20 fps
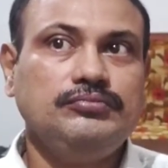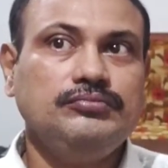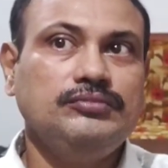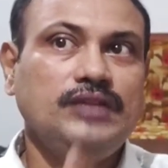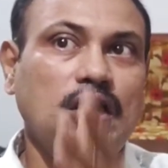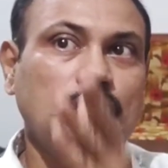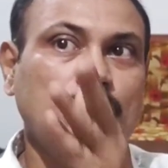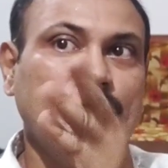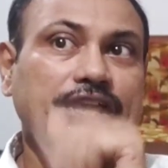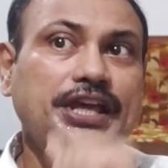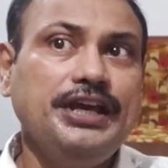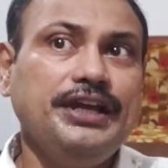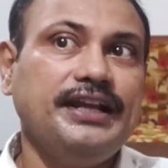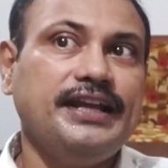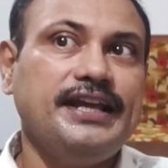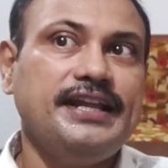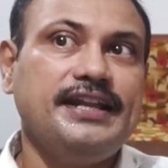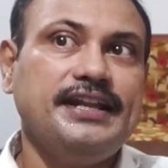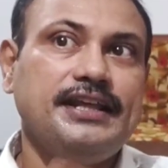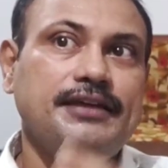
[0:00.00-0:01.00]
Now here
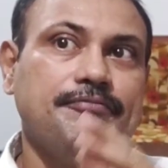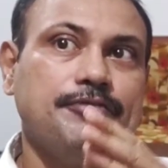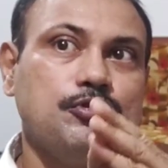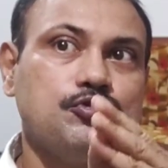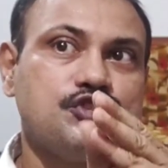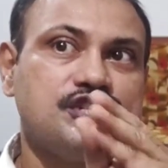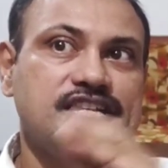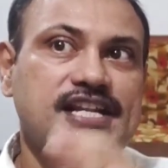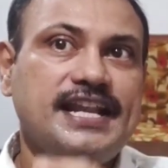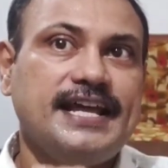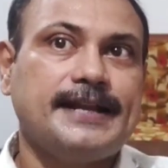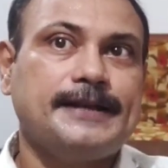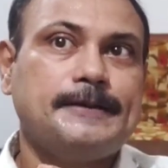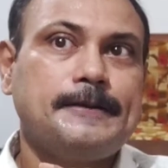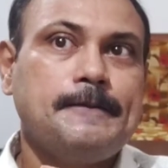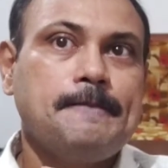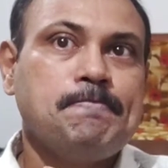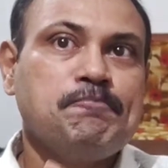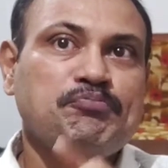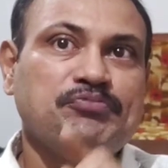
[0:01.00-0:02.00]
again, if you
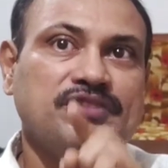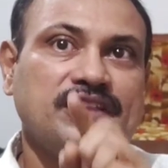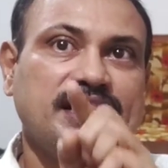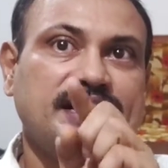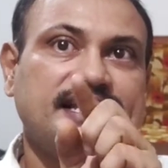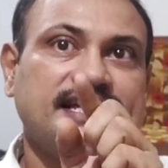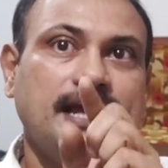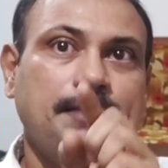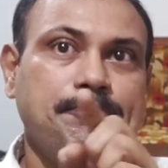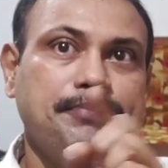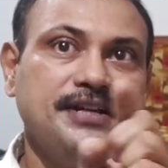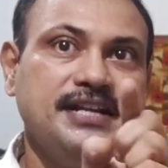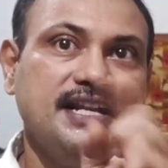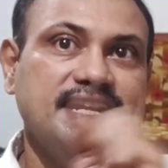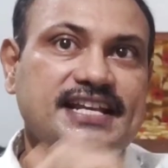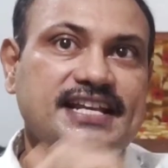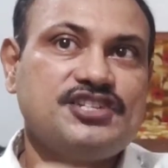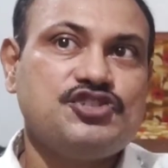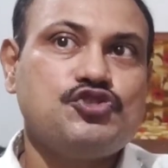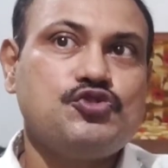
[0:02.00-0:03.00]
select that capital
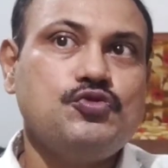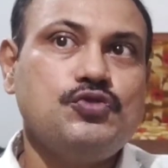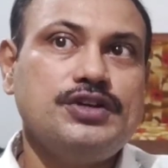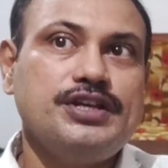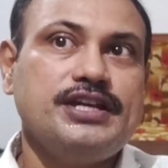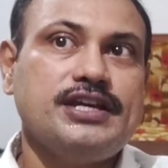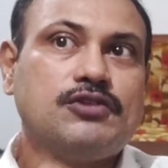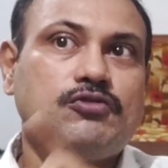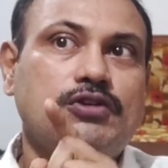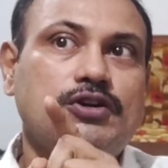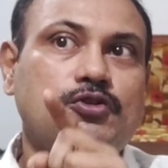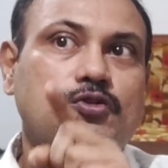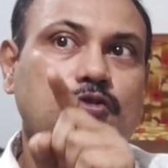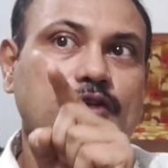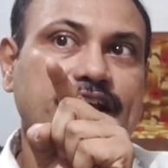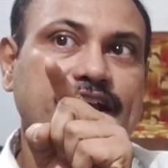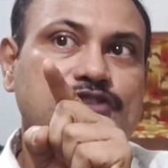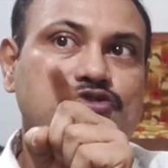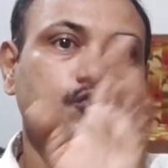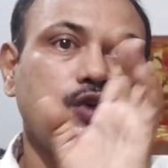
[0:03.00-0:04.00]
X2 equal
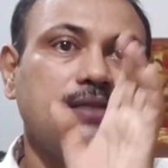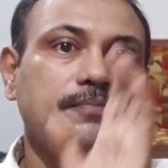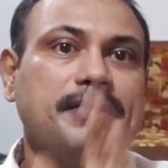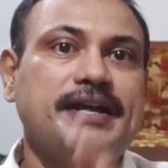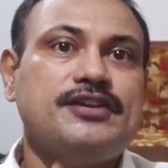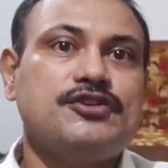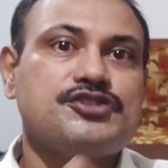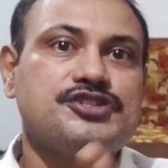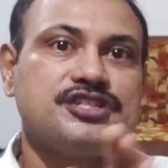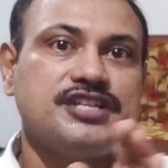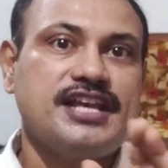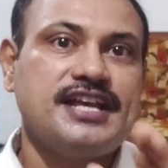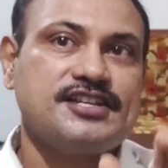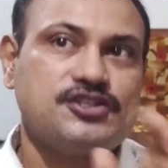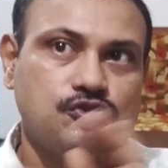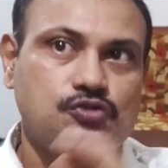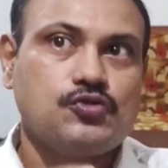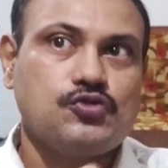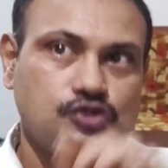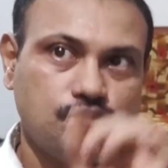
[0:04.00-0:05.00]
to x1 minus
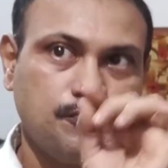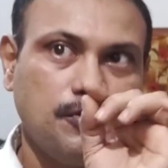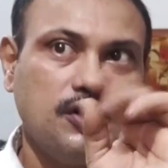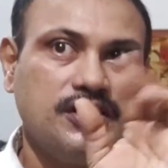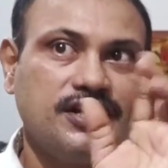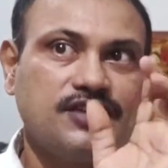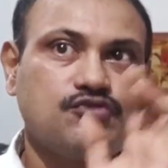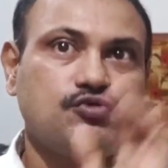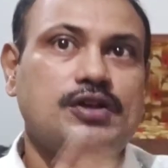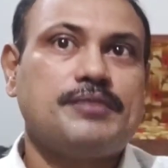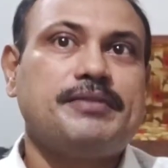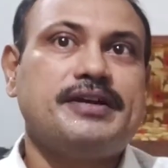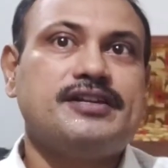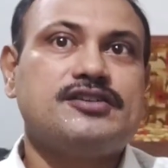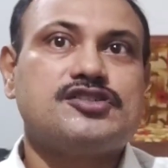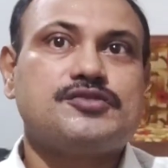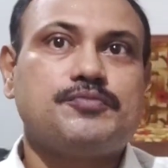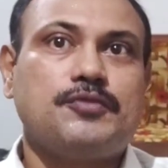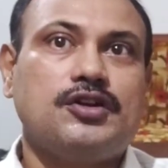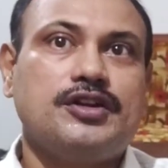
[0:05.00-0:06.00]
x2, small x1
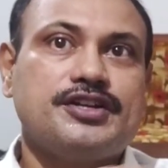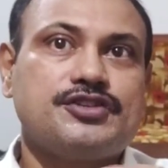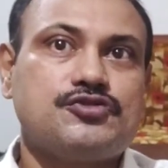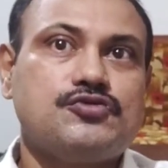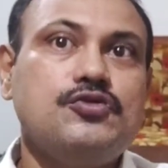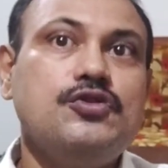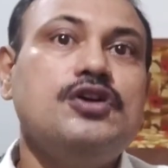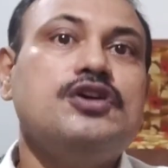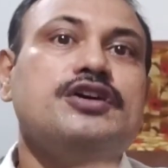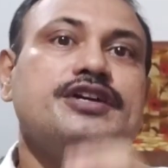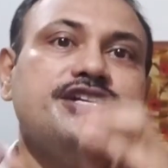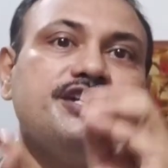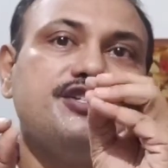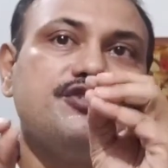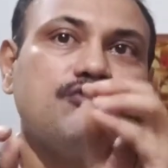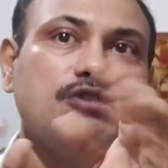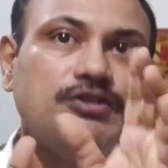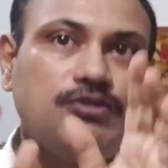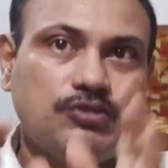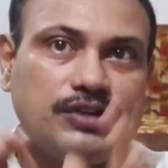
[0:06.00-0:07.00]
minus small x2 is
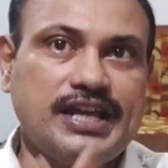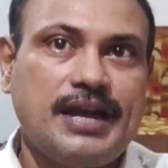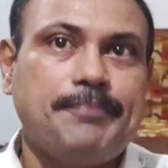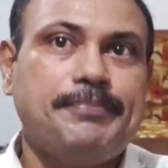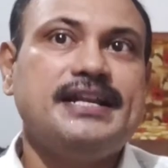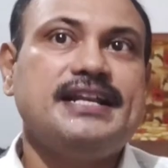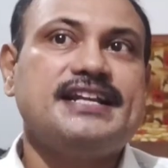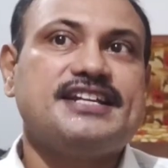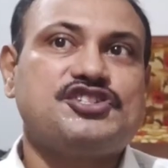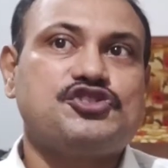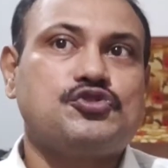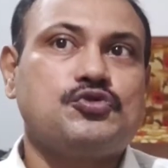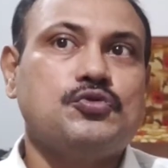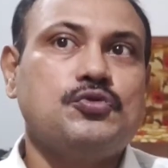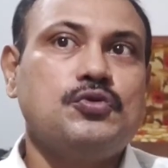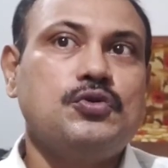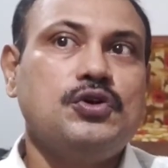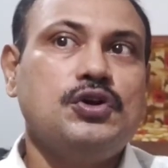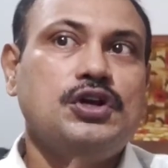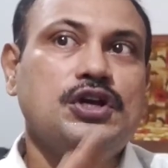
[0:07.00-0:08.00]
equal to capital
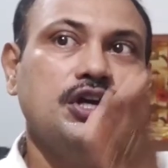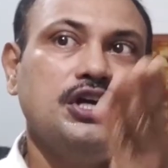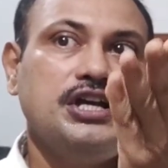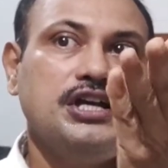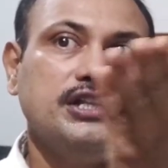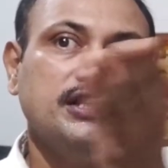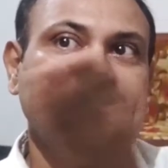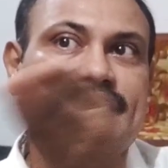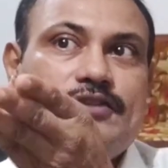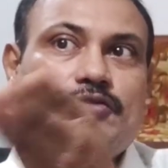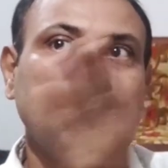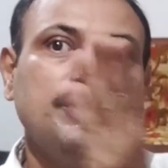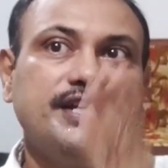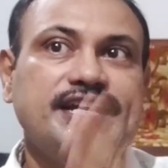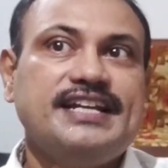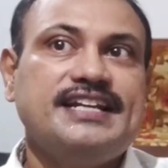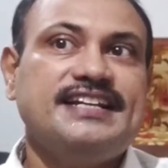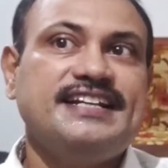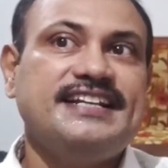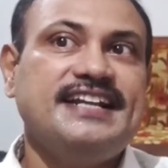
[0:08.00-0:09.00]
X2, then we
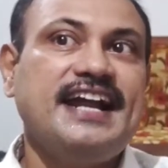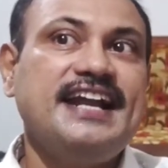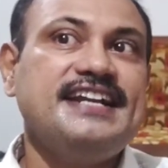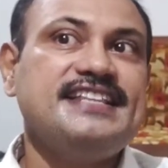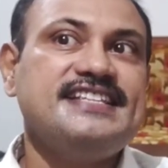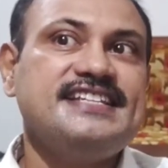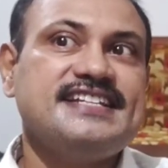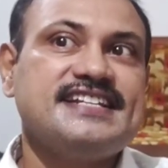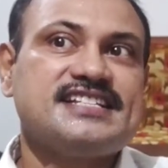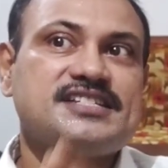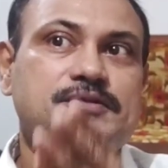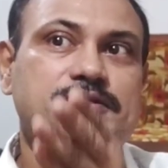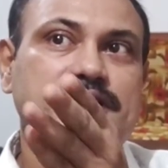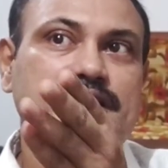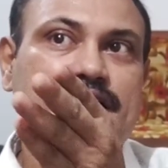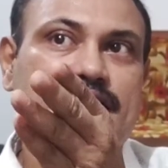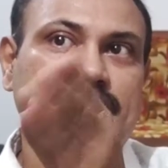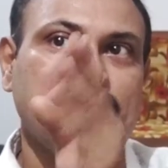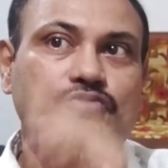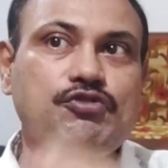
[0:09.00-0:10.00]
can rewrite the
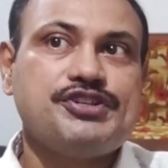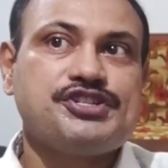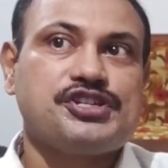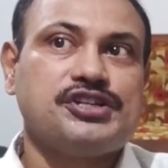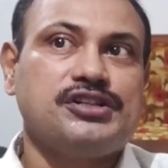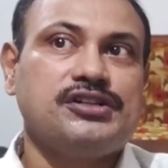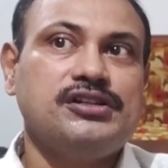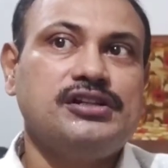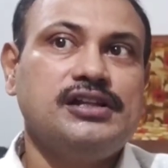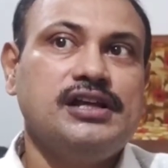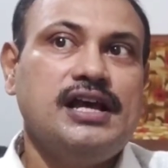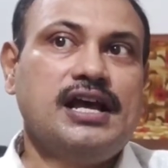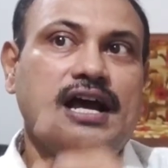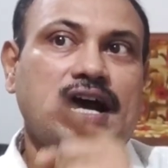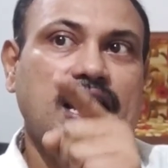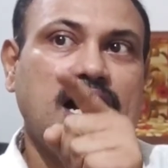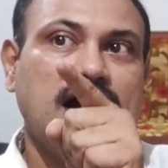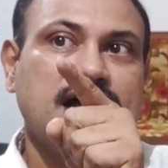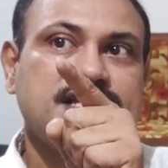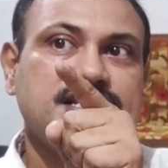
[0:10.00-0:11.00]
equation
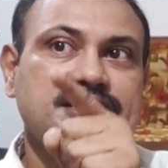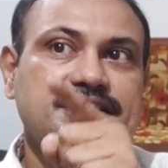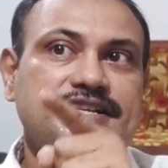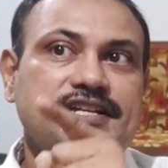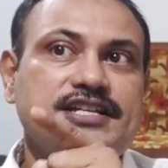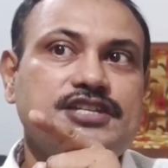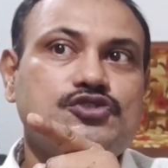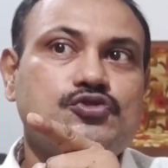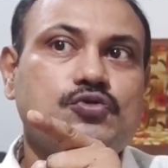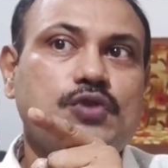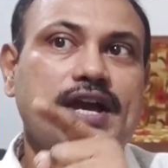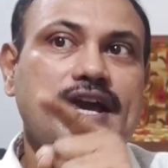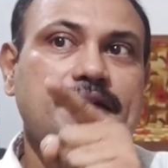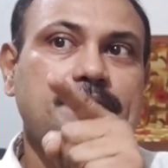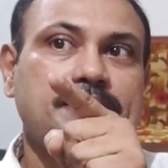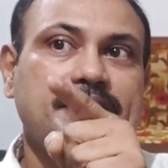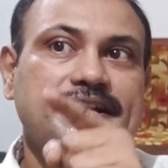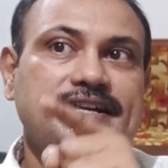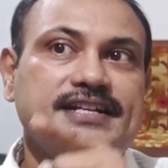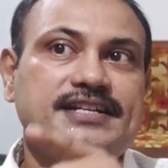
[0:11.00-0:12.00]
as d
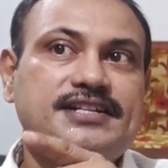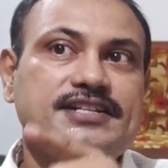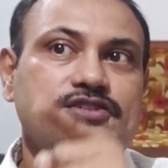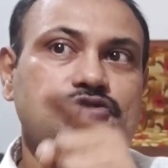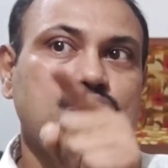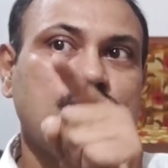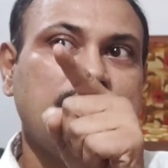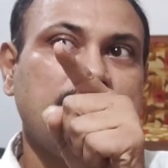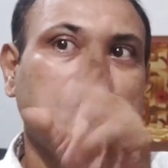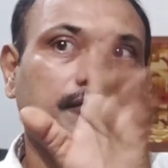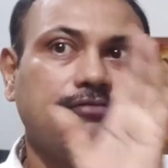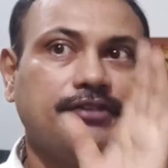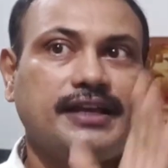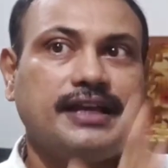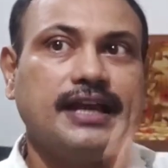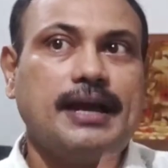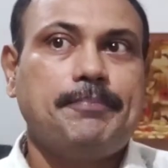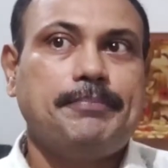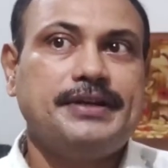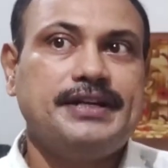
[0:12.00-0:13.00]
square by dt square of
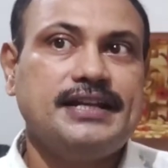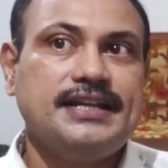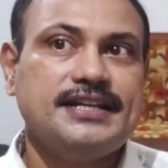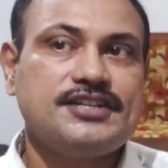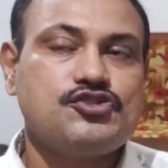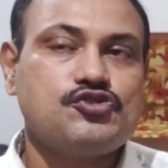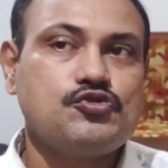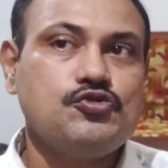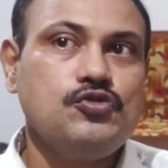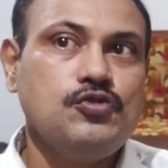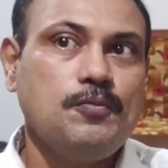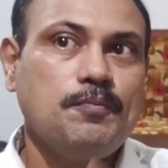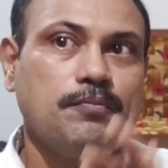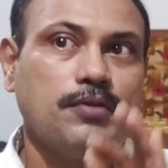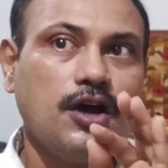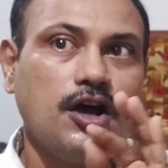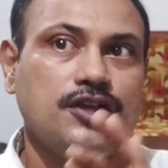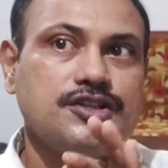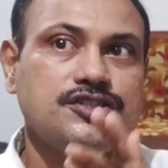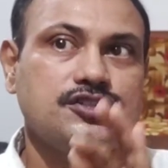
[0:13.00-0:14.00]
capital X2
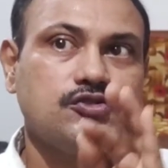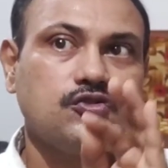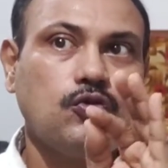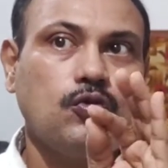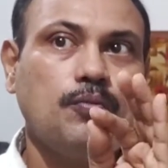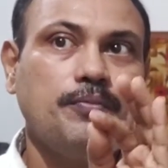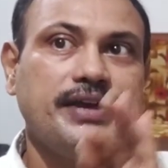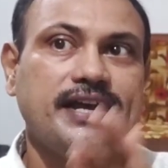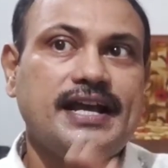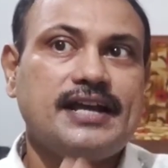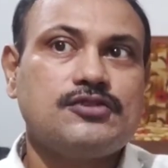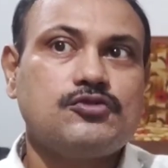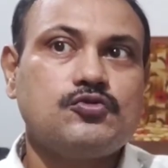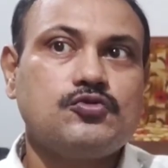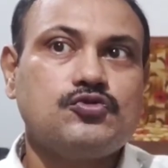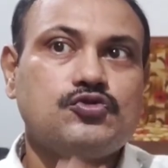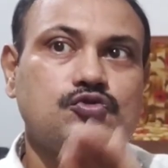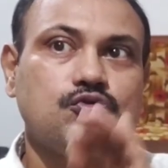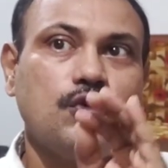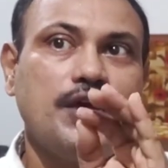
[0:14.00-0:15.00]
plus omega
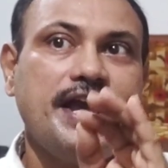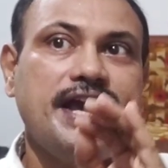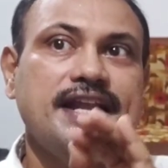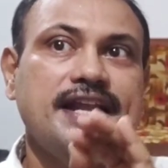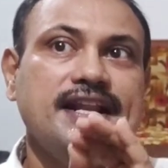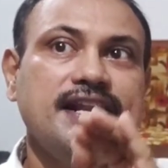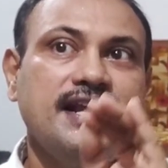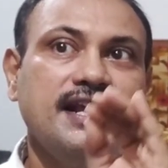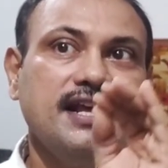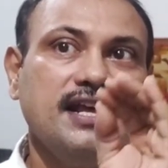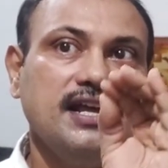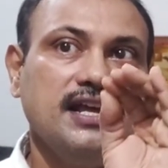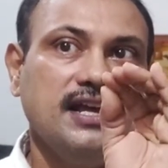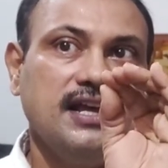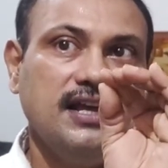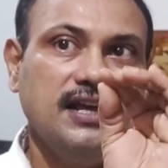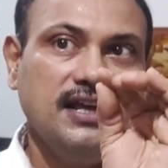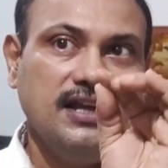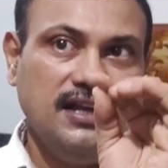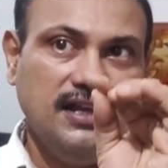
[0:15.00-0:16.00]
2 square
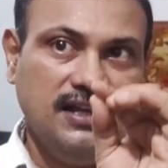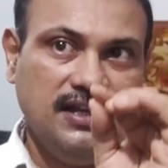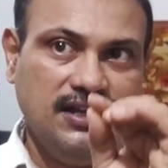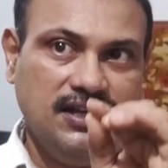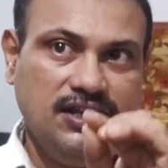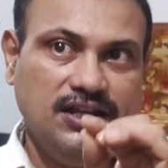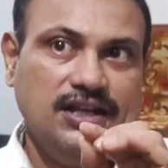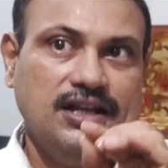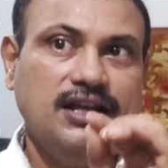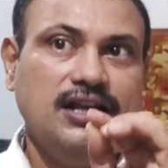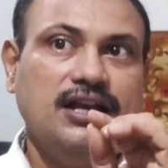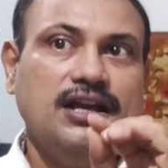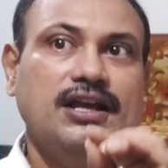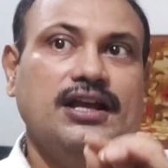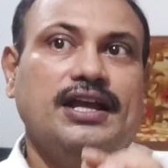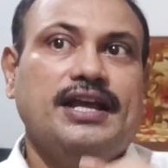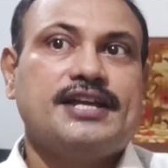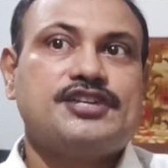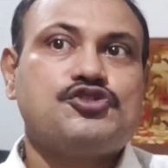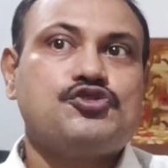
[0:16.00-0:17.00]

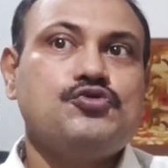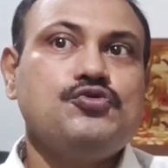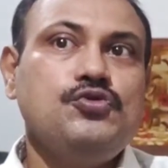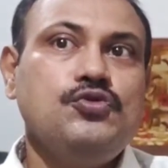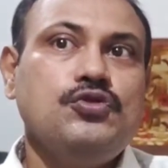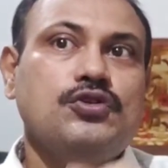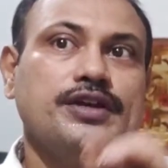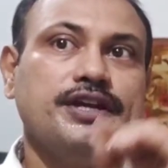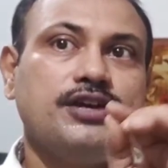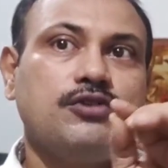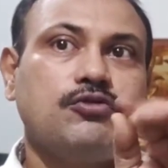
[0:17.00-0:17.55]
x2